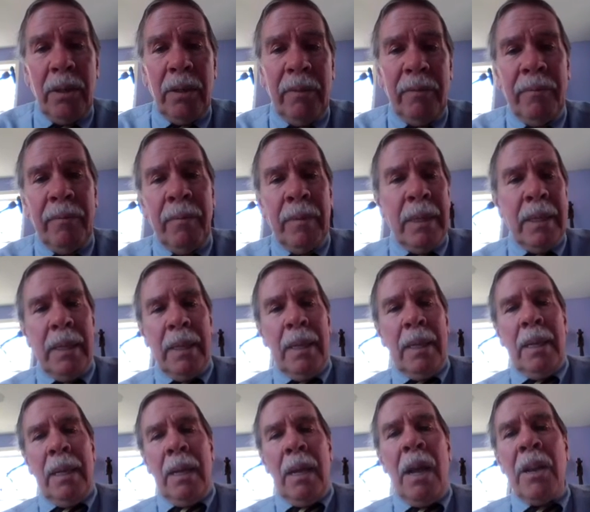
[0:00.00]
Should have
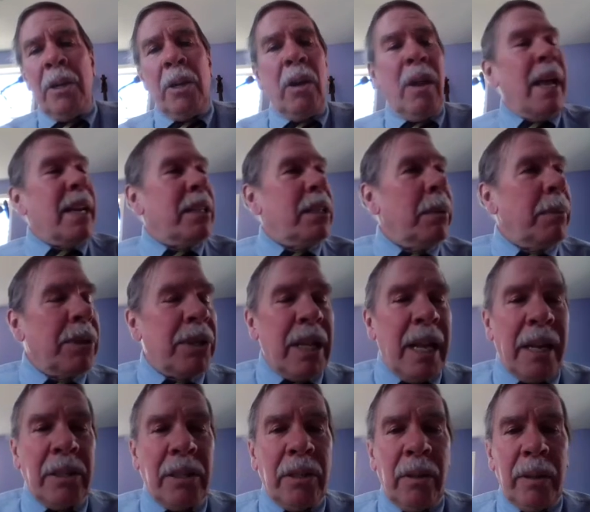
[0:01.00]
underlined
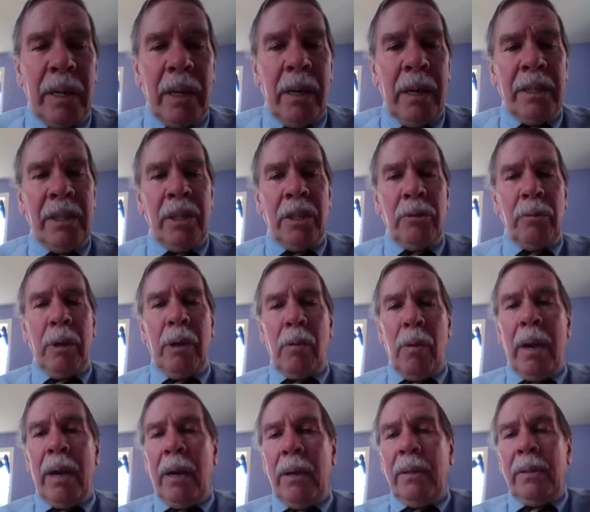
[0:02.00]
substantial there. It just
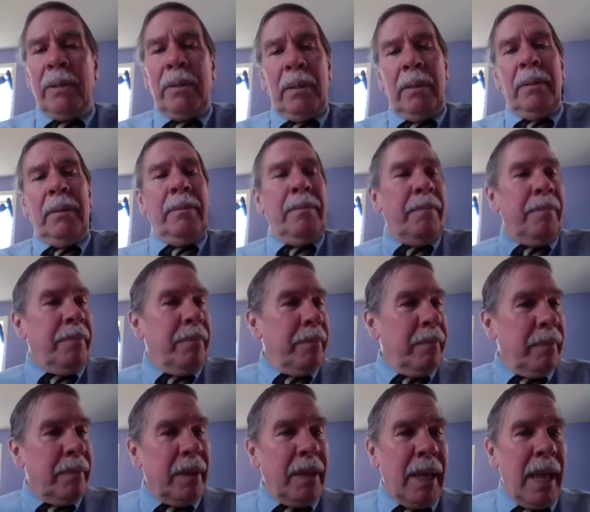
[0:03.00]
requires
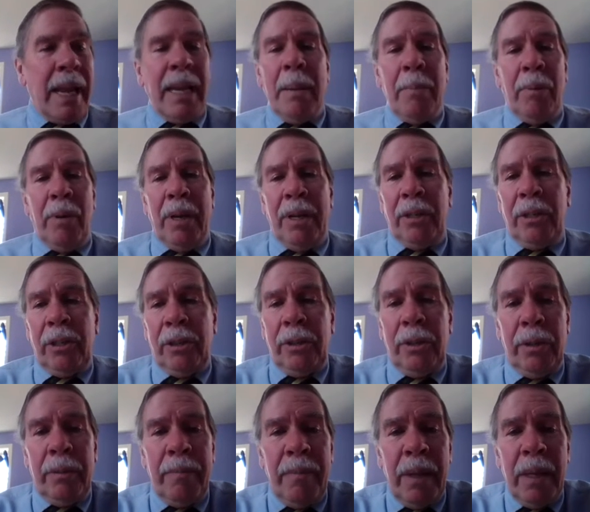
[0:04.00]
any
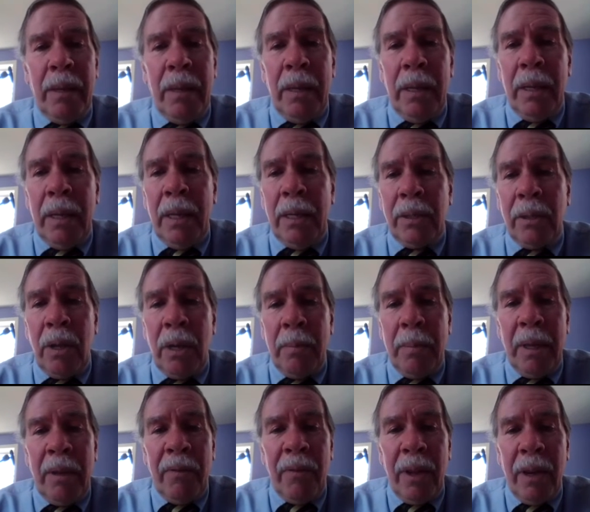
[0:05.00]
breach is
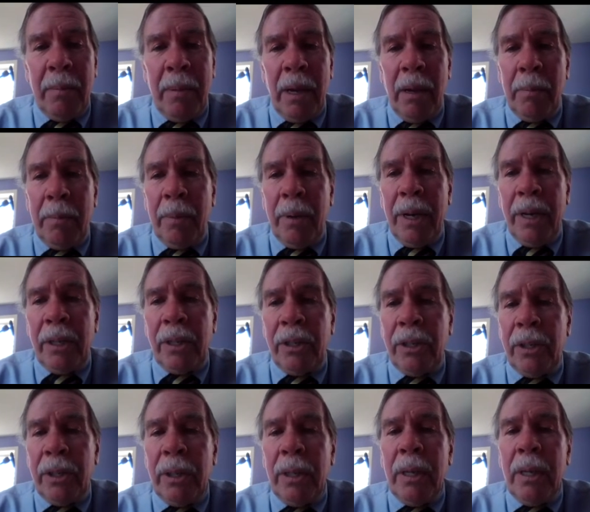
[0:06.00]
going to be a fundamental
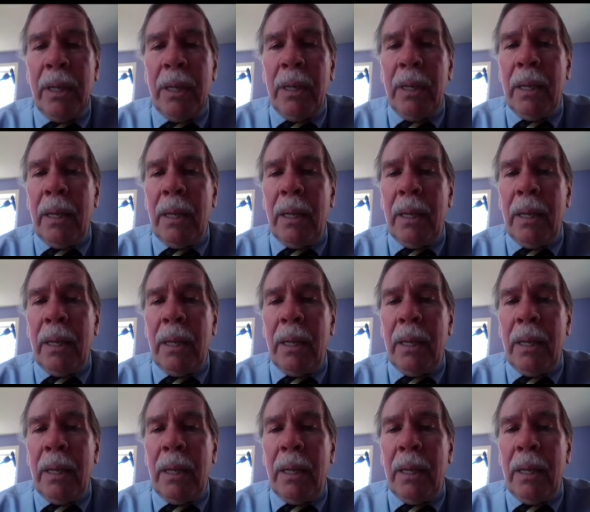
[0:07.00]
breach